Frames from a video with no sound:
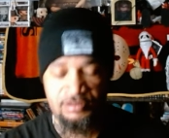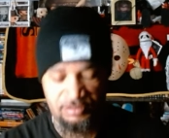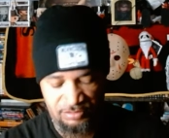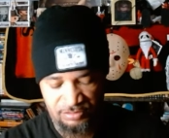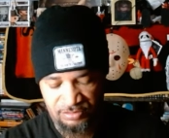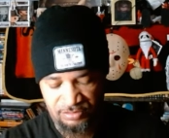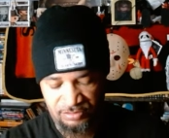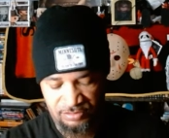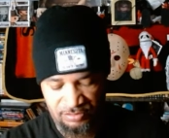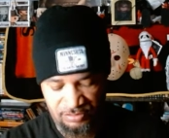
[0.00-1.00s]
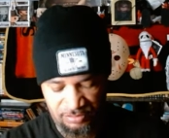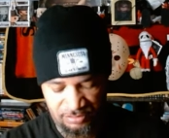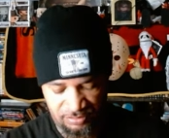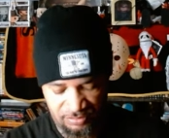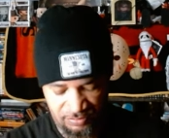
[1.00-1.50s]

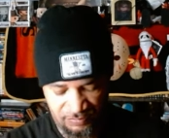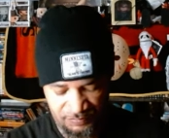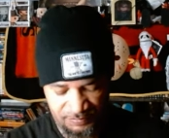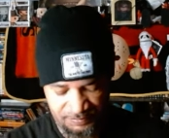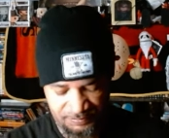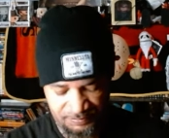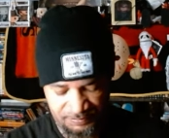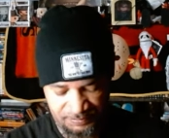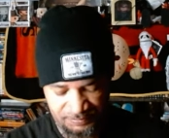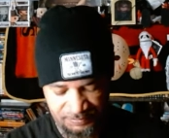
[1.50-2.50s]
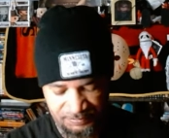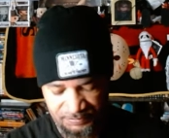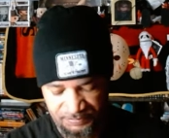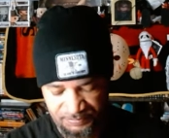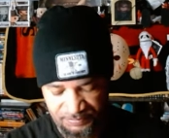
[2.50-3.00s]

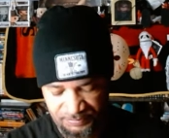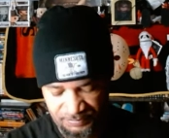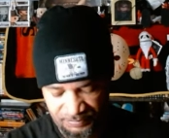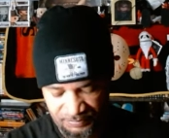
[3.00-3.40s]
(no one is talking)